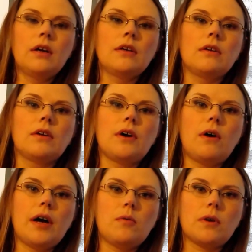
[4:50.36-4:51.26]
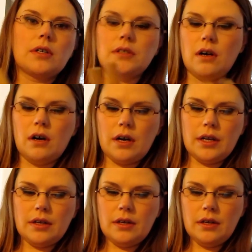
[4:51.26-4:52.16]
You all know I worked
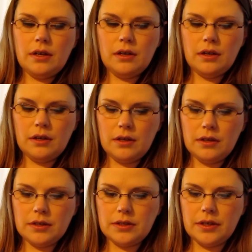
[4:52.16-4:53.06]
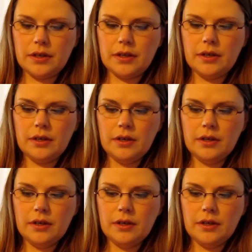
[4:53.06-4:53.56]
on this year